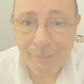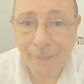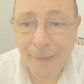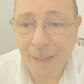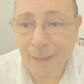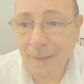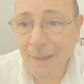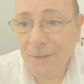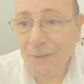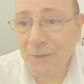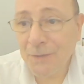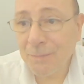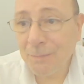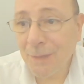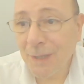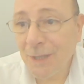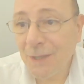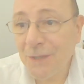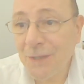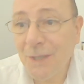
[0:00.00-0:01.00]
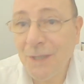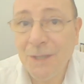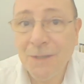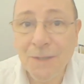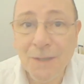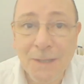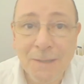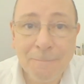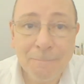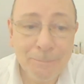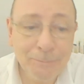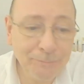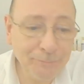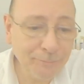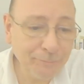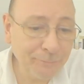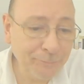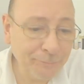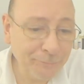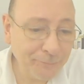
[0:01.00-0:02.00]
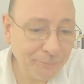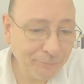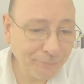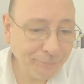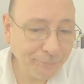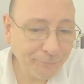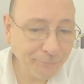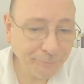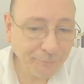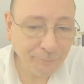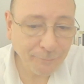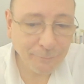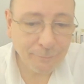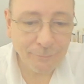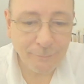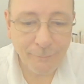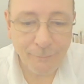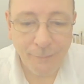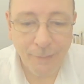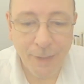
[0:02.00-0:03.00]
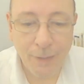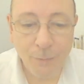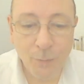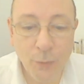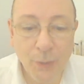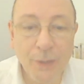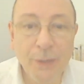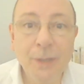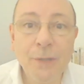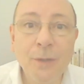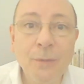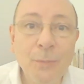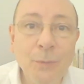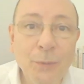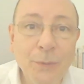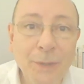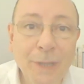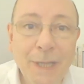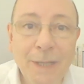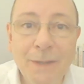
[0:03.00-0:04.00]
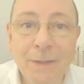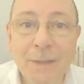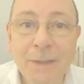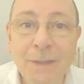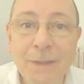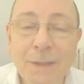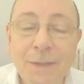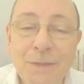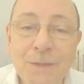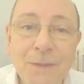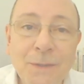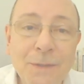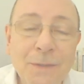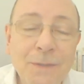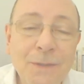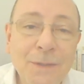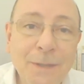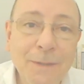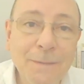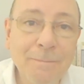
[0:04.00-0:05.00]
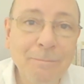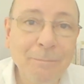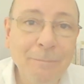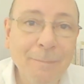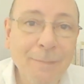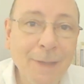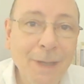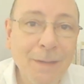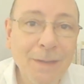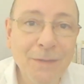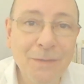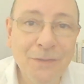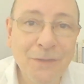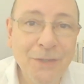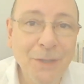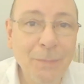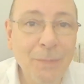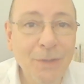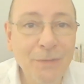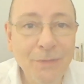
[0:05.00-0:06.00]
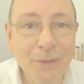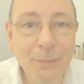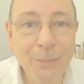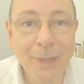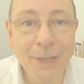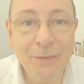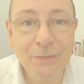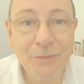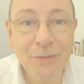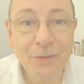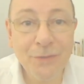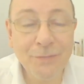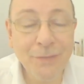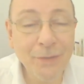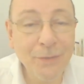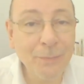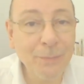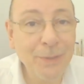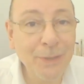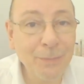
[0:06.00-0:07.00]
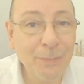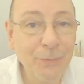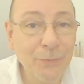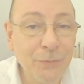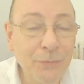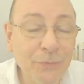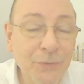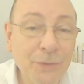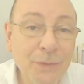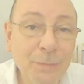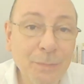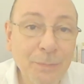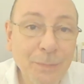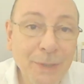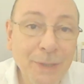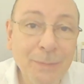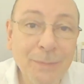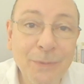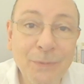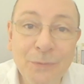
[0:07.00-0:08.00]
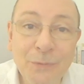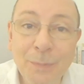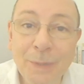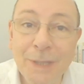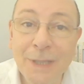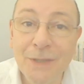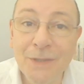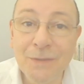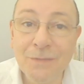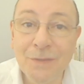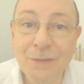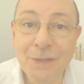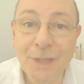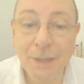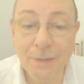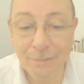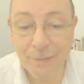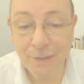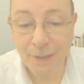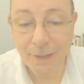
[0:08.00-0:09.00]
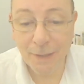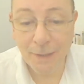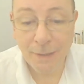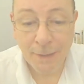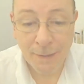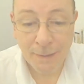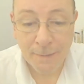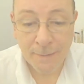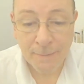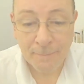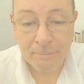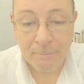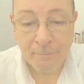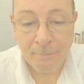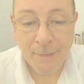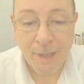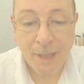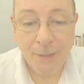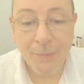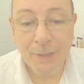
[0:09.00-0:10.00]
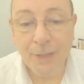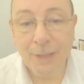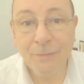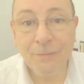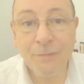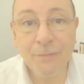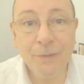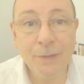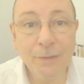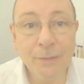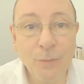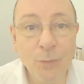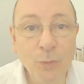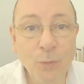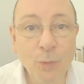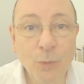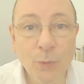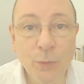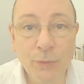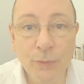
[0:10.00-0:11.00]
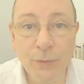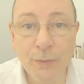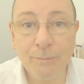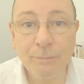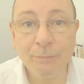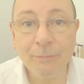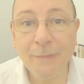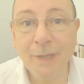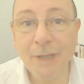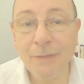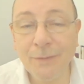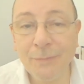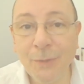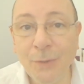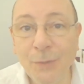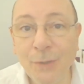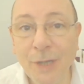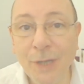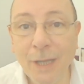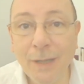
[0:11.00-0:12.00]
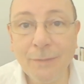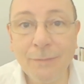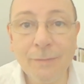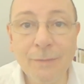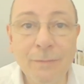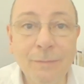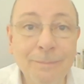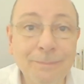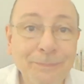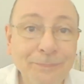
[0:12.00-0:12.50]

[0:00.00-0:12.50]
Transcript: And that doesn't mean it's easy. And what I know more than anything is that uh, I can step over the boundaries of other people's, people's place of safety and make them feel awkward if I'm not careful.